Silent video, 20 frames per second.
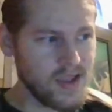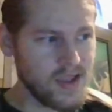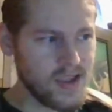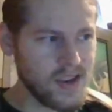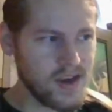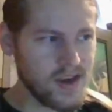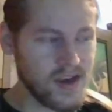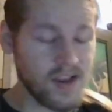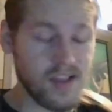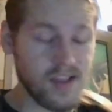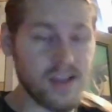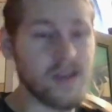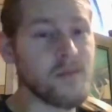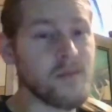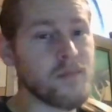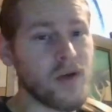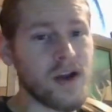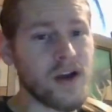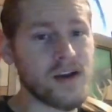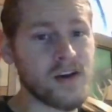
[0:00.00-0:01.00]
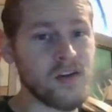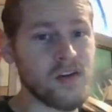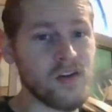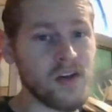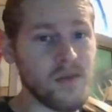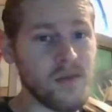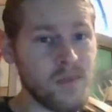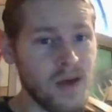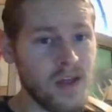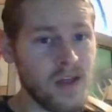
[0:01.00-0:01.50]
it is
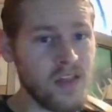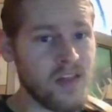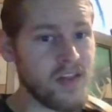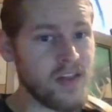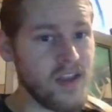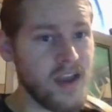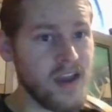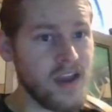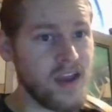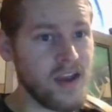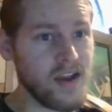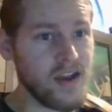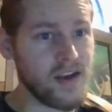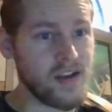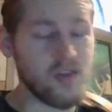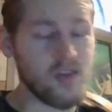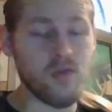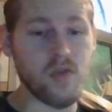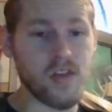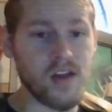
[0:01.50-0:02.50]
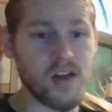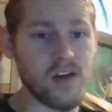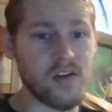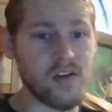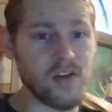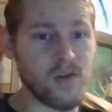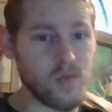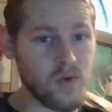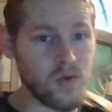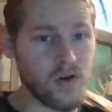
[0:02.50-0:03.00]
impractical at best and
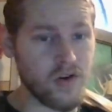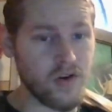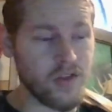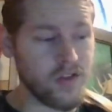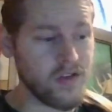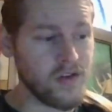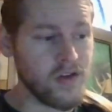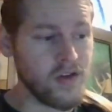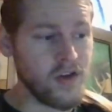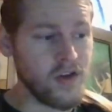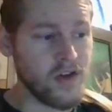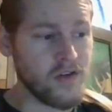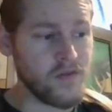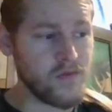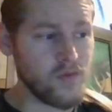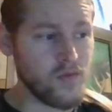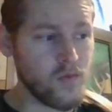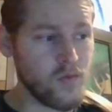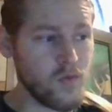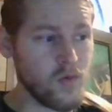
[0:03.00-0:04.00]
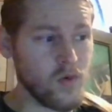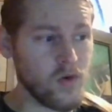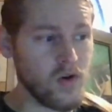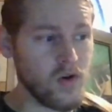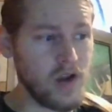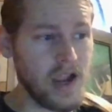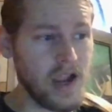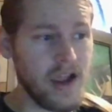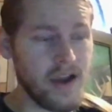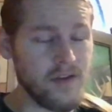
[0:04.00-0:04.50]
suicidal at worst
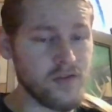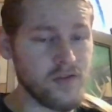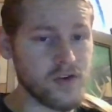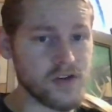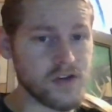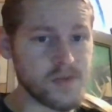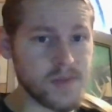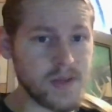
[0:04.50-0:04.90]
for average